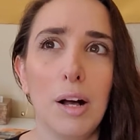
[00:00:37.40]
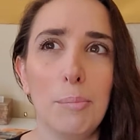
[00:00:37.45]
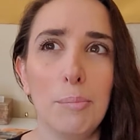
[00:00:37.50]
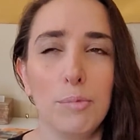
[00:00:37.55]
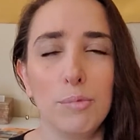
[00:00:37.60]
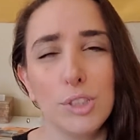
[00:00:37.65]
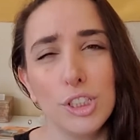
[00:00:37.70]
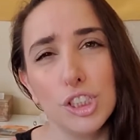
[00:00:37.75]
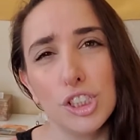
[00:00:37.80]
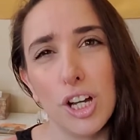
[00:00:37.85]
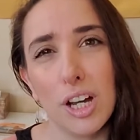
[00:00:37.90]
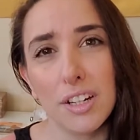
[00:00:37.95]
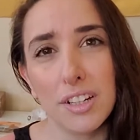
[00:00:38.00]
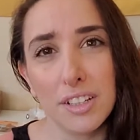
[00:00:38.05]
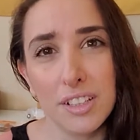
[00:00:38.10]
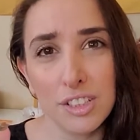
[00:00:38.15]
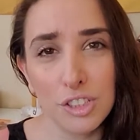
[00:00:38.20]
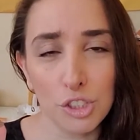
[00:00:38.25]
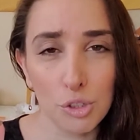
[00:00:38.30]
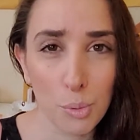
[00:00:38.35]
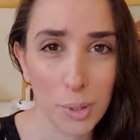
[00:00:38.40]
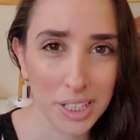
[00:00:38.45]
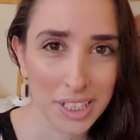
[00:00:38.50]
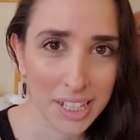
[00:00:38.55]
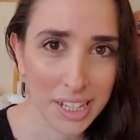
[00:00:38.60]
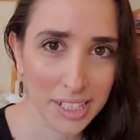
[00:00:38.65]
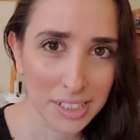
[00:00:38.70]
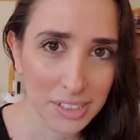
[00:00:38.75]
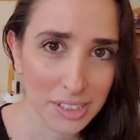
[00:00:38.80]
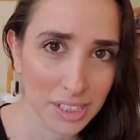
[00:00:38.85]
We shot it in
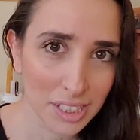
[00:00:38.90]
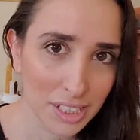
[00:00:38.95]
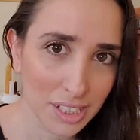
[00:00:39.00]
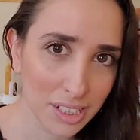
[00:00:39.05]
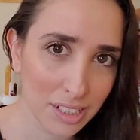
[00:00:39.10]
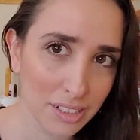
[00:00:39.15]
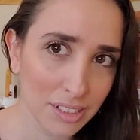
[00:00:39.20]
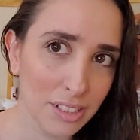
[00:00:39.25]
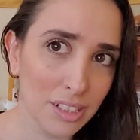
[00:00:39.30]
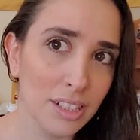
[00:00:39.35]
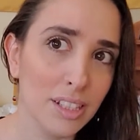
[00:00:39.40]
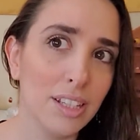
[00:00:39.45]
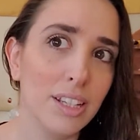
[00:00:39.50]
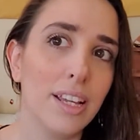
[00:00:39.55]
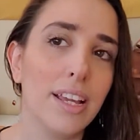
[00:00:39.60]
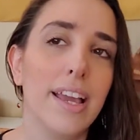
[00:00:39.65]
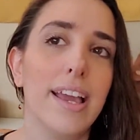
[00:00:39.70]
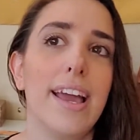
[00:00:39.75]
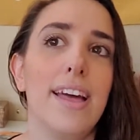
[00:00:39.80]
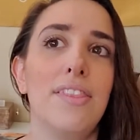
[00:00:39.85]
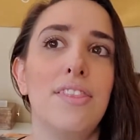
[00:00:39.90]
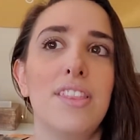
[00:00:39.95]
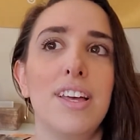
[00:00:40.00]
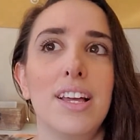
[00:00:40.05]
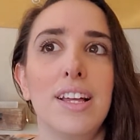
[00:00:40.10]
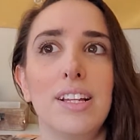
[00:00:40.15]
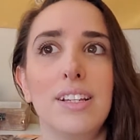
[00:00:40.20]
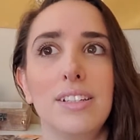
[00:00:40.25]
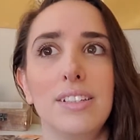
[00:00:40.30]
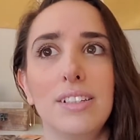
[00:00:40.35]
2018, and
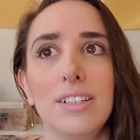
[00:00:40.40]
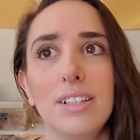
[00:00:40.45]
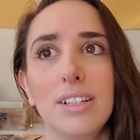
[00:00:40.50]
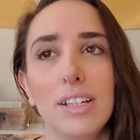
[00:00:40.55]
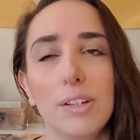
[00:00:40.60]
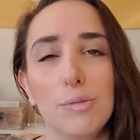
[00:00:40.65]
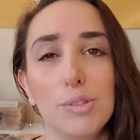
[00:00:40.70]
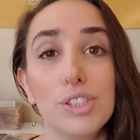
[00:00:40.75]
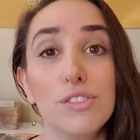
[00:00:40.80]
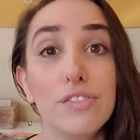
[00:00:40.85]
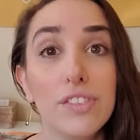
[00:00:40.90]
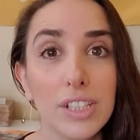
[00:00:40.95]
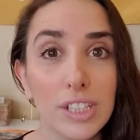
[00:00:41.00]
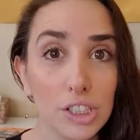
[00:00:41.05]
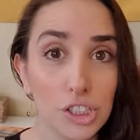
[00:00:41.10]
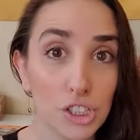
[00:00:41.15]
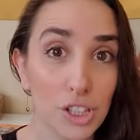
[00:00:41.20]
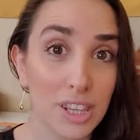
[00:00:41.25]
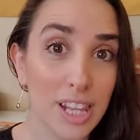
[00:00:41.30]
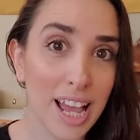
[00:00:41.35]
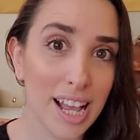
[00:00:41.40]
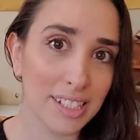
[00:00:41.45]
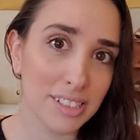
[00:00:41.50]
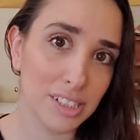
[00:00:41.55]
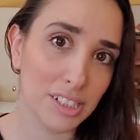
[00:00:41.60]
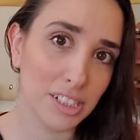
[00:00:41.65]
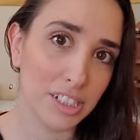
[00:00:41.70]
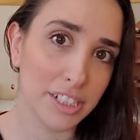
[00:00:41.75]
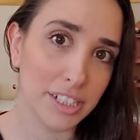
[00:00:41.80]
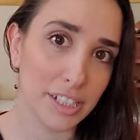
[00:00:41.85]
then it was finished
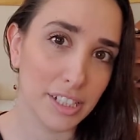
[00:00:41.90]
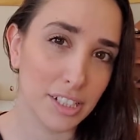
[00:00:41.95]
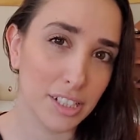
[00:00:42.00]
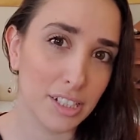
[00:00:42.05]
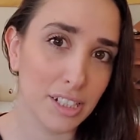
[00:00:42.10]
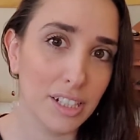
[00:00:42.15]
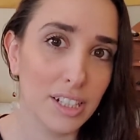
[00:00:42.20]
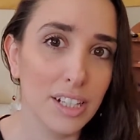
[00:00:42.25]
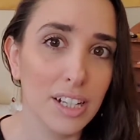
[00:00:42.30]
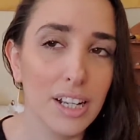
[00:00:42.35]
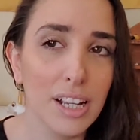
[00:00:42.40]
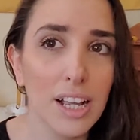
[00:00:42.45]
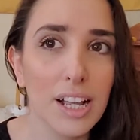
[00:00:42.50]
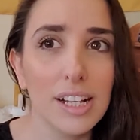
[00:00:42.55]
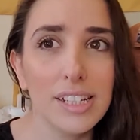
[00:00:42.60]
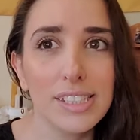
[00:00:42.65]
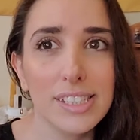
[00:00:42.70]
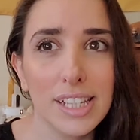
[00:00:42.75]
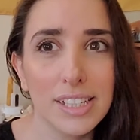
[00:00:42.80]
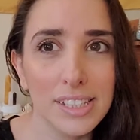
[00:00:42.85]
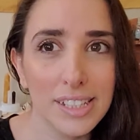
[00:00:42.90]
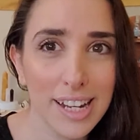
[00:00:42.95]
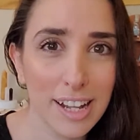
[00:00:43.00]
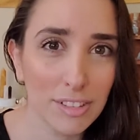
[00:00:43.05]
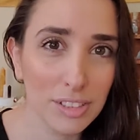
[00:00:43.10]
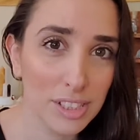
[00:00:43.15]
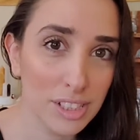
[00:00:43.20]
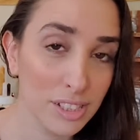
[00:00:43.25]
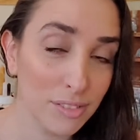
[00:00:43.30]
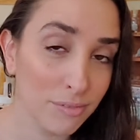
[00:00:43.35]
last year, sent it
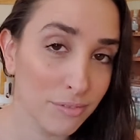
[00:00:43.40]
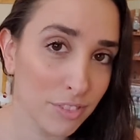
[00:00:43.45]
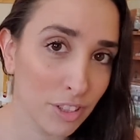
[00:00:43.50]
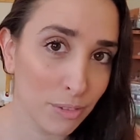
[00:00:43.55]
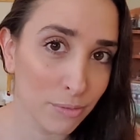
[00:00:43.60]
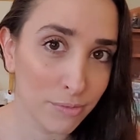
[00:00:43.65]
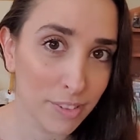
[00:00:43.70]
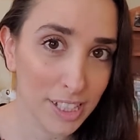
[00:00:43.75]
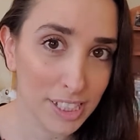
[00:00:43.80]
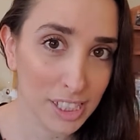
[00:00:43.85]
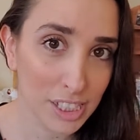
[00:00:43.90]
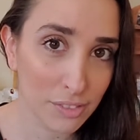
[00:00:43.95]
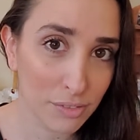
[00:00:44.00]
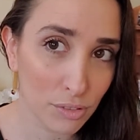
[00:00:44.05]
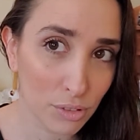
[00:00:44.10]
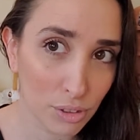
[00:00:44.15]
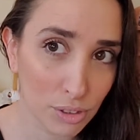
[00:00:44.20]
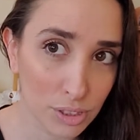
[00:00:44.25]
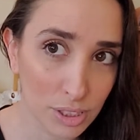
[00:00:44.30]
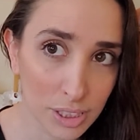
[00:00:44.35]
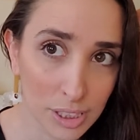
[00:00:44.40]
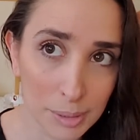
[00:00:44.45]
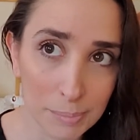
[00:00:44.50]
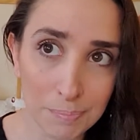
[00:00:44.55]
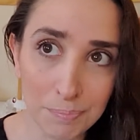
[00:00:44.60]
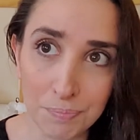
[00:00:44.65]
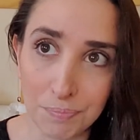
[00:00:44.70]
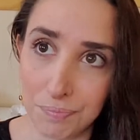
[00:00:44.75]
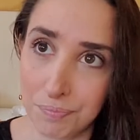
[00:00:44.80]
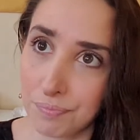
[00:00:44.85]
out to some film festivals,
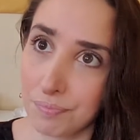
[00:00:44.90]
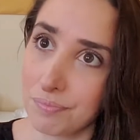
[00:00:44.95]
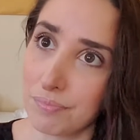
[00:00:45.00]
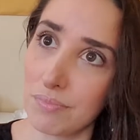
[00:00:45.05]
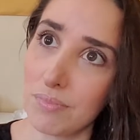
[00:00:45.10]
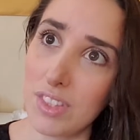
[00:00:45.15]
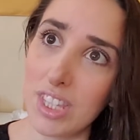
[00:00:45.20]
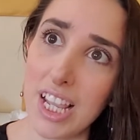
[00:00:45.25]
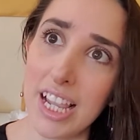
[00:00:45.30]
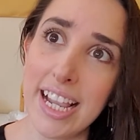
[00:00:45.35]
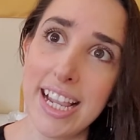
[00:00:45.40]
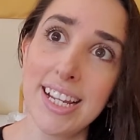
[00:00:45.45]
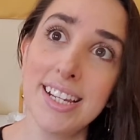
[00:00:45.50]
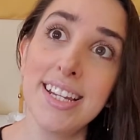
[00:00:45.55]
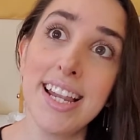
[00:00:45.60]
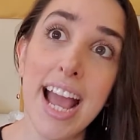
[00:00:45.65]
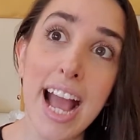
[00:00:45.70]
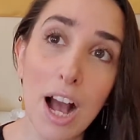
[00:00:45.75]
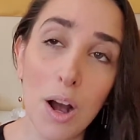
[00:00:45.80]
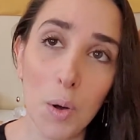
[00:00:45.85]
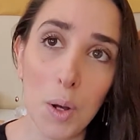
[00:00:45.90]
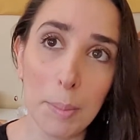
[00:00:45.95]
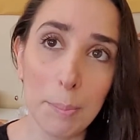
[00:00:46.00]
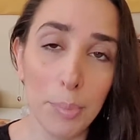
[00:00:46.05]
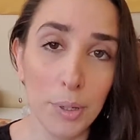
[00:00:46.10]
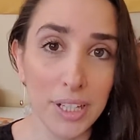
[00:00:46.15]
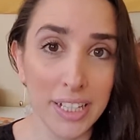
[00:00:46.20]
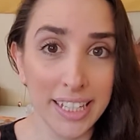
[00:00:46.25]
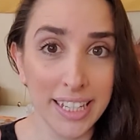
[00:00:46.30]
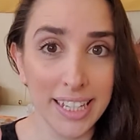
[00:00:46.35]
and now I'm
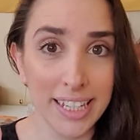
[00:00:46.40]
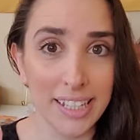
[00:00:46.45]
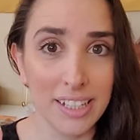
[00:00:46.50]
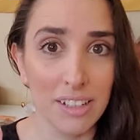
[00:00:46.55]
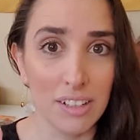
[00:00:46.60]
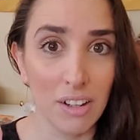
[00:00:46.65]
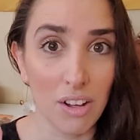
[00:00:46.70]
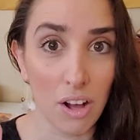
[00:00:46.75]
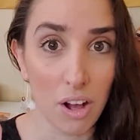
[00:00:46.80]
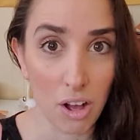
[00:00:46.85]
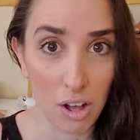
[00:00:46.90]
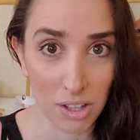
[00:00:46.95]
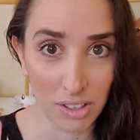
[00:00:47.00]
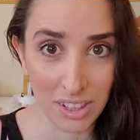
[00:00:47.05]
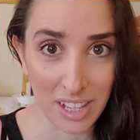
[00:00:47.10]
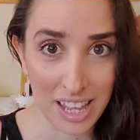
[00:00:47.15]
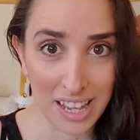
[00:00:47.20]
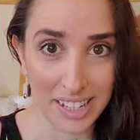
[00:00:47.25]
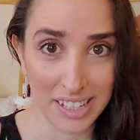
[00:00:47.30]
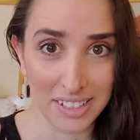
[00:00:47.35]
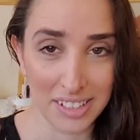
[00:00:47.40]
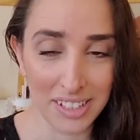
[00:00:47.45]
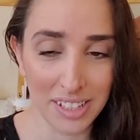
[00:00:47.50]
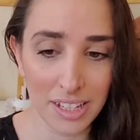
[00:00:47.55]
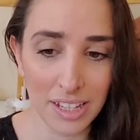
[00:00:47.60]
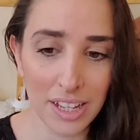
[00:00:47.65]
putting it online.